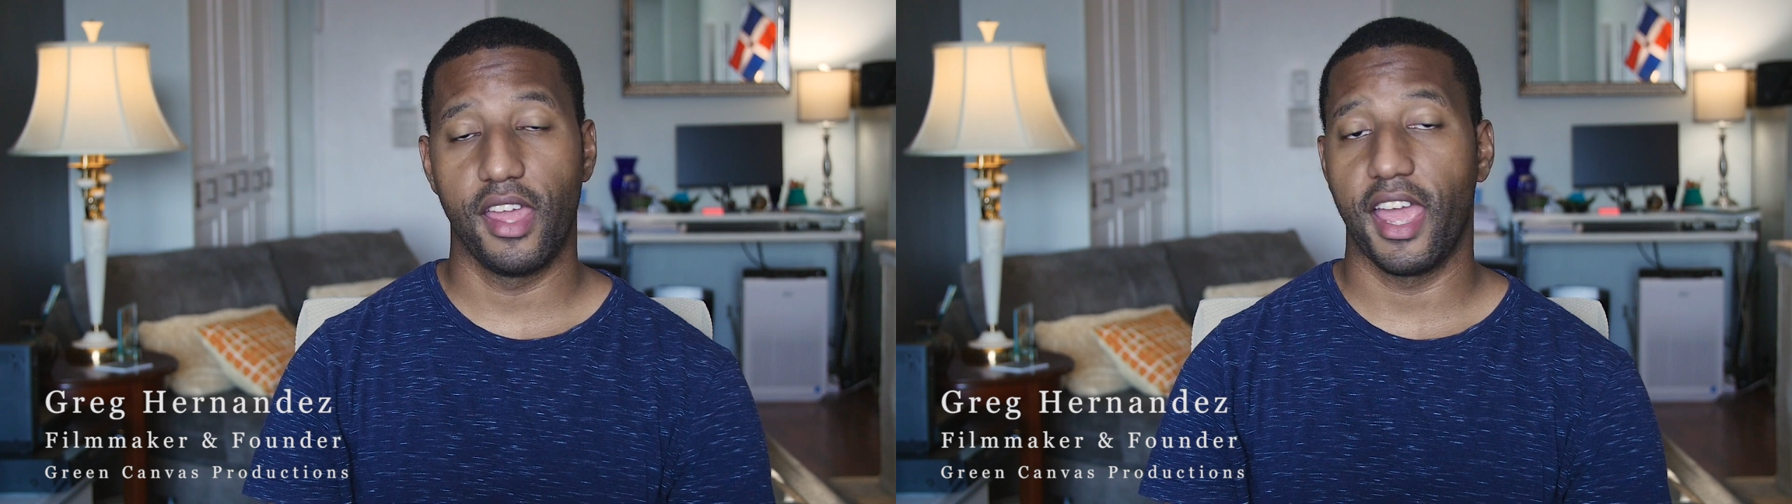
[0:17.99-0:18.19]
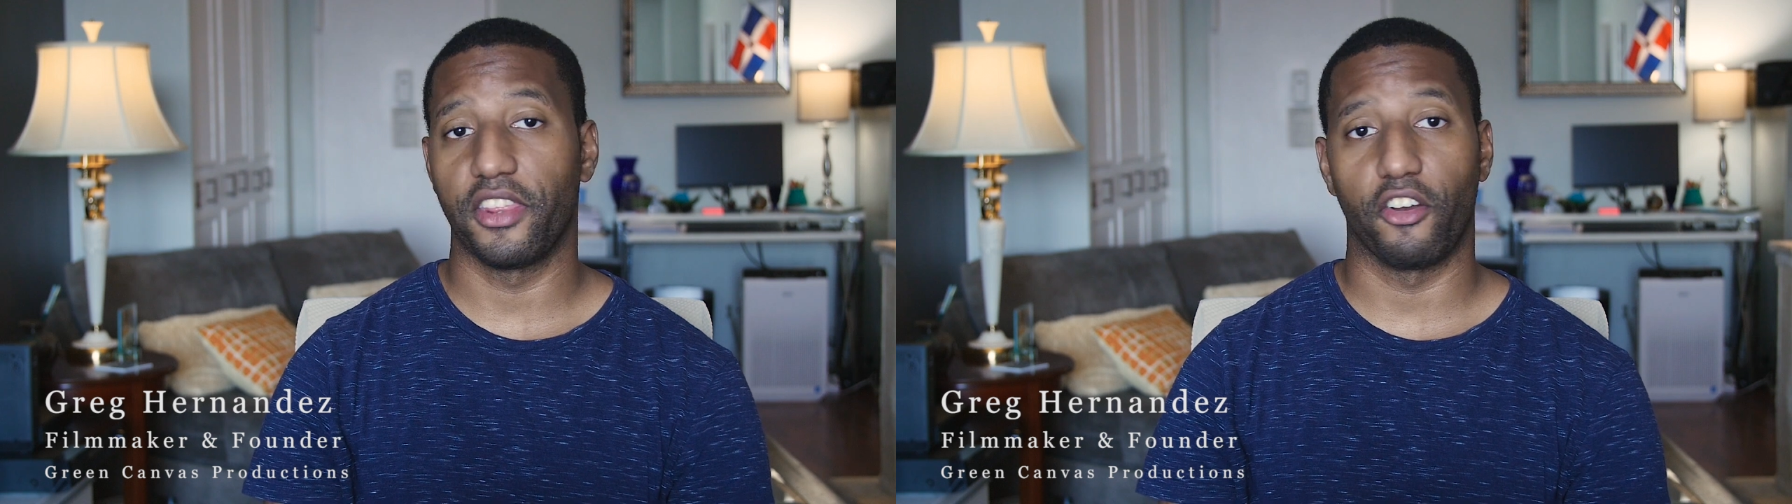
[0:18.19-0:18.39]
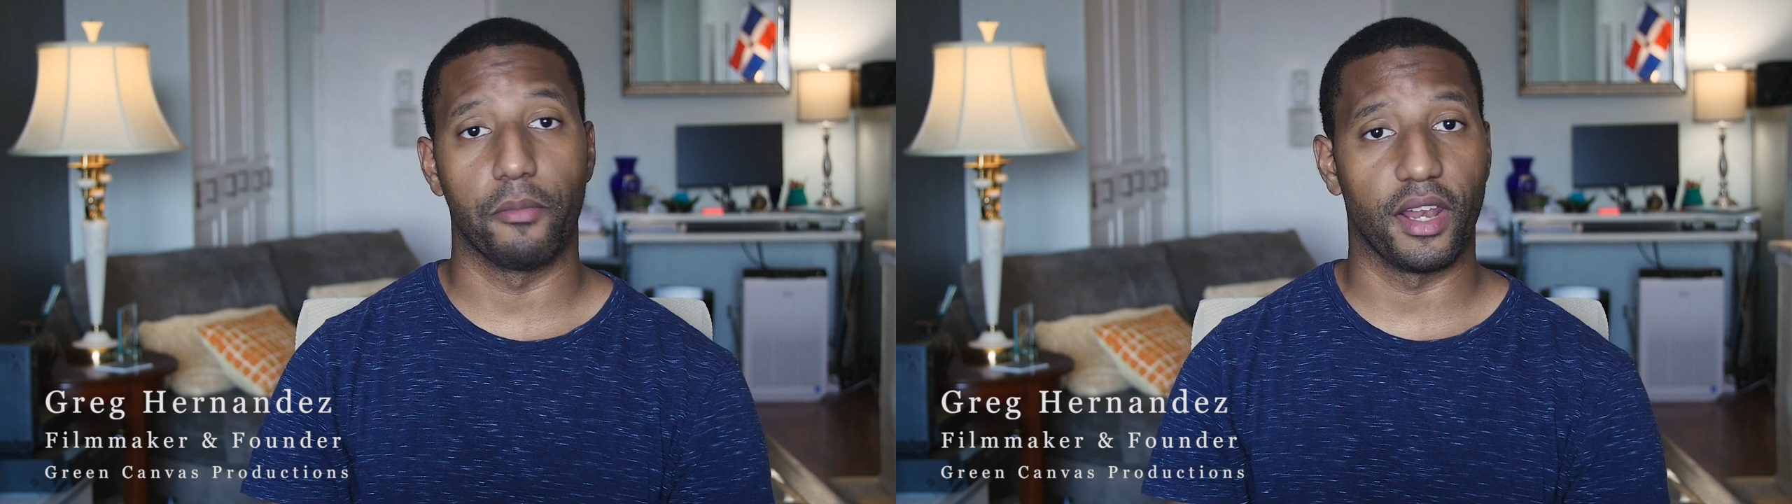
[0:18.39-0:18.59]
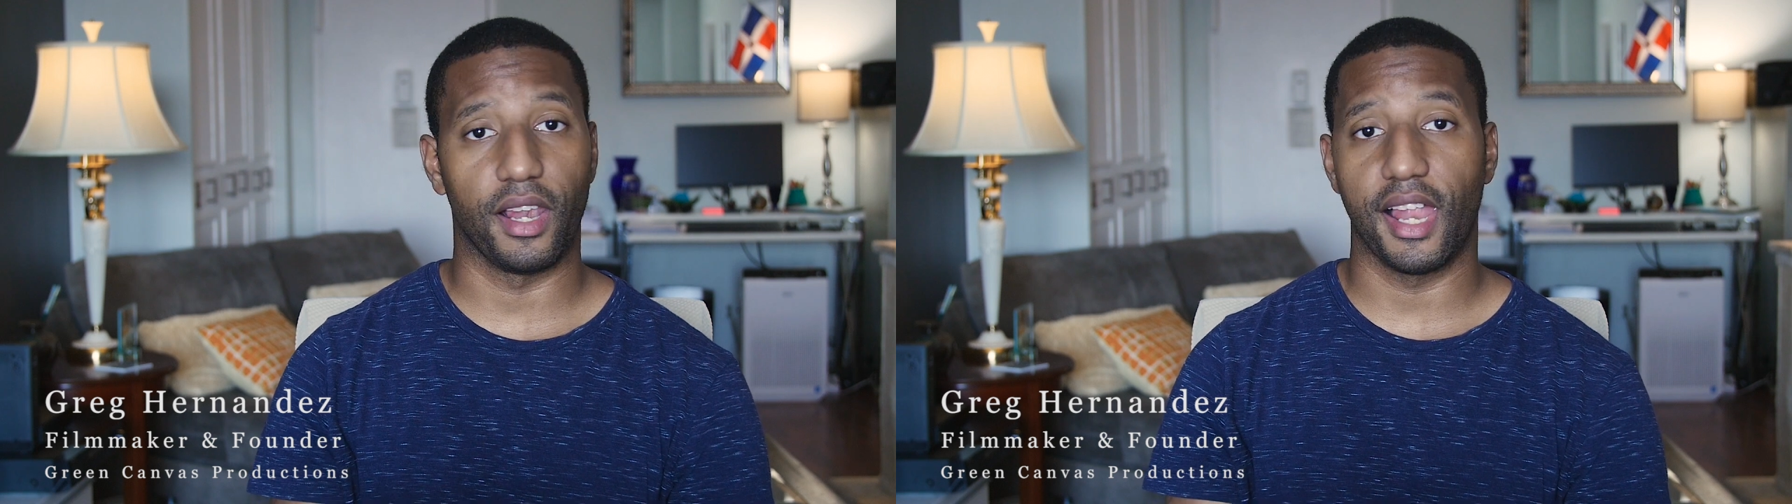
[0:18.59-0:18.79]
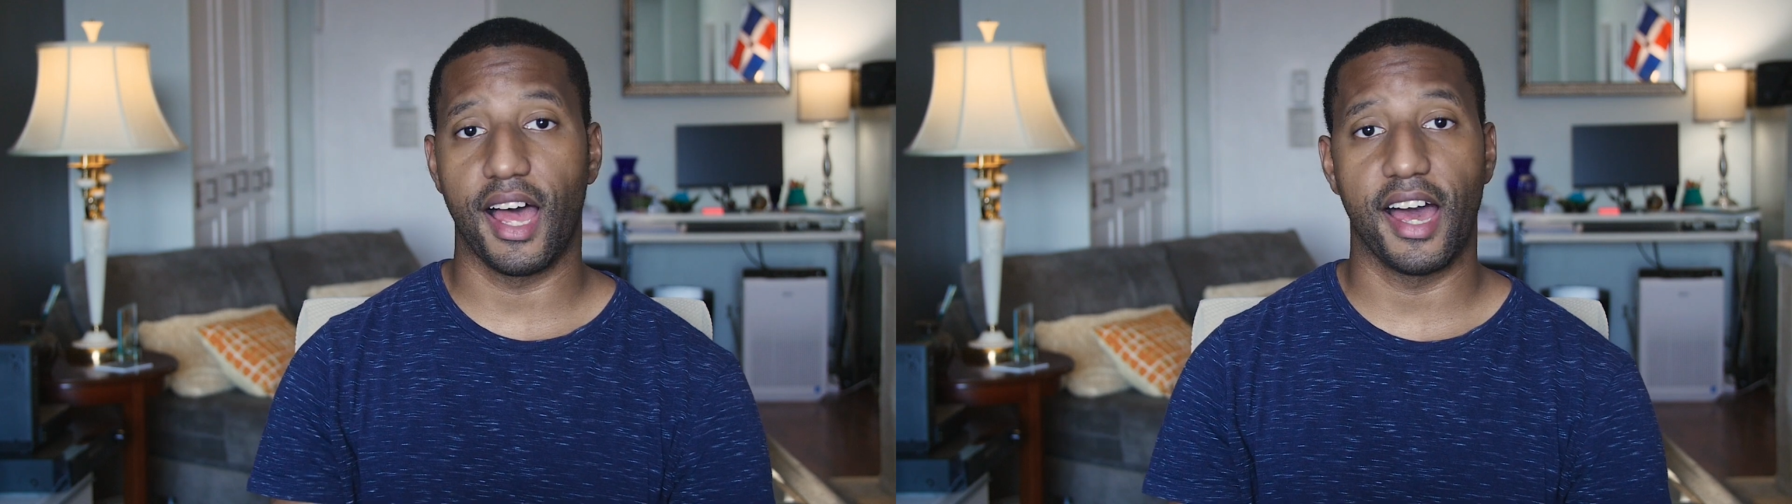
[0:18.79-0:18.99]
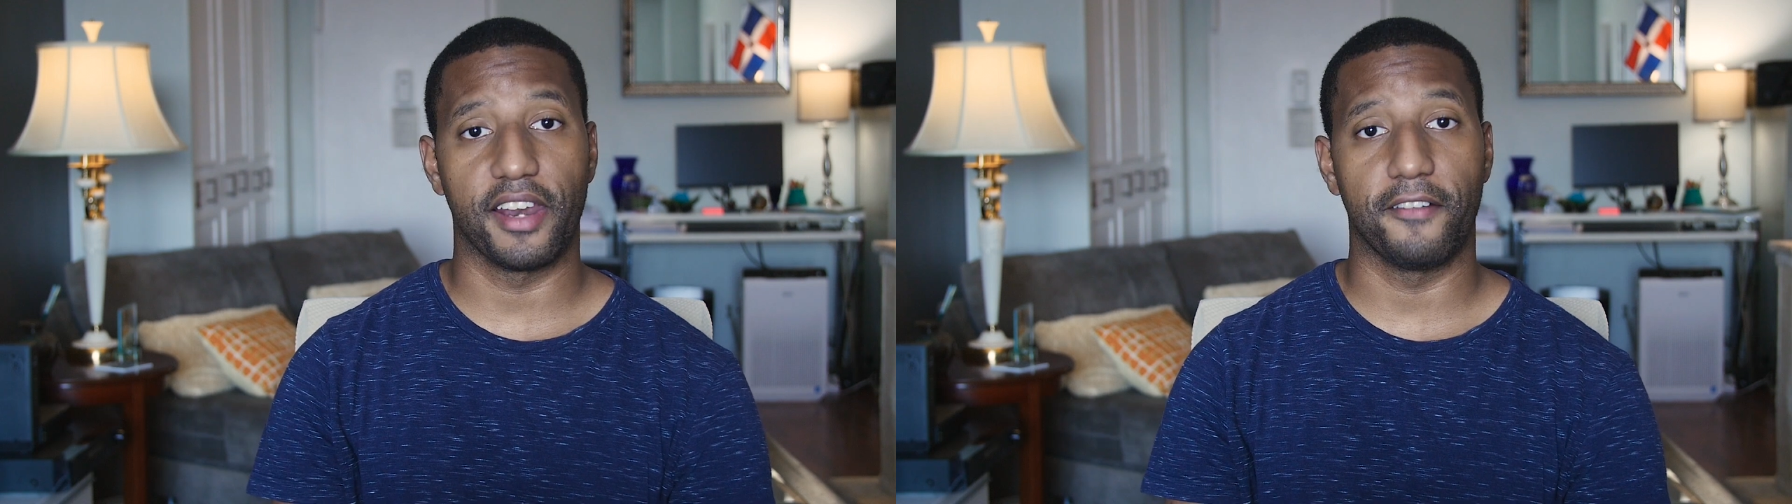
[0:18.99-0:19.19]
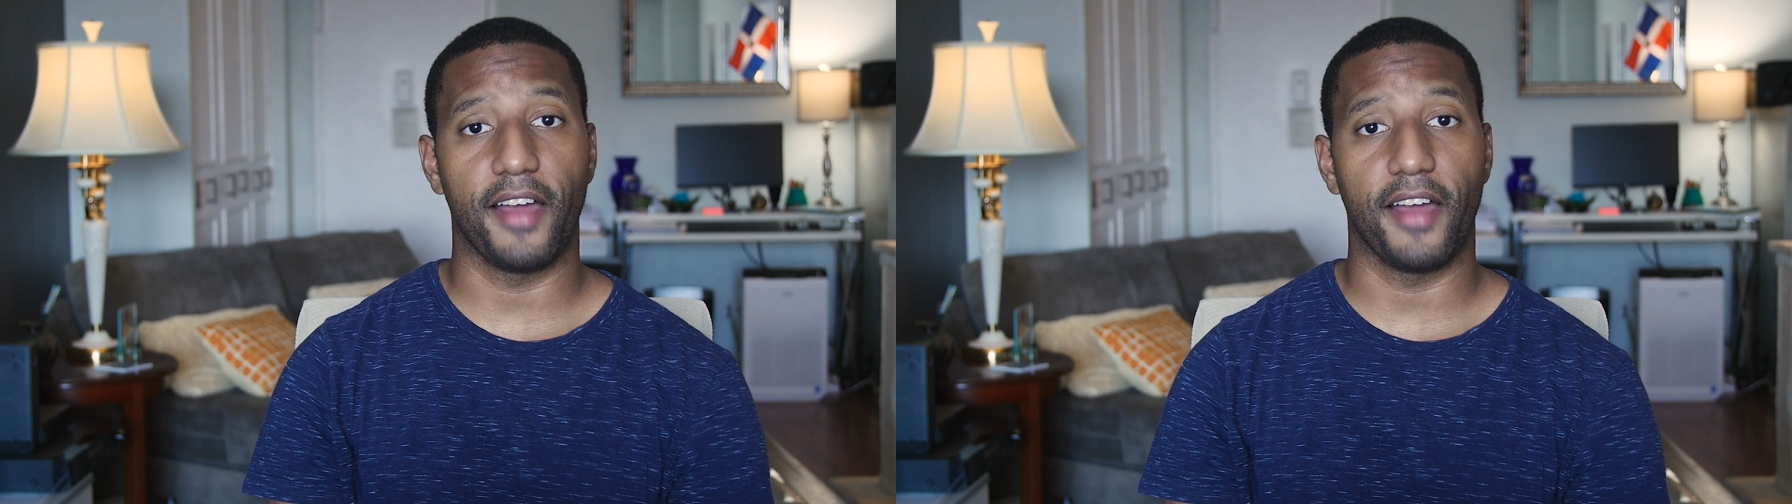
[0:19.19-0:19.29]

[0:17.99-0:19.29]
and there have been a lot of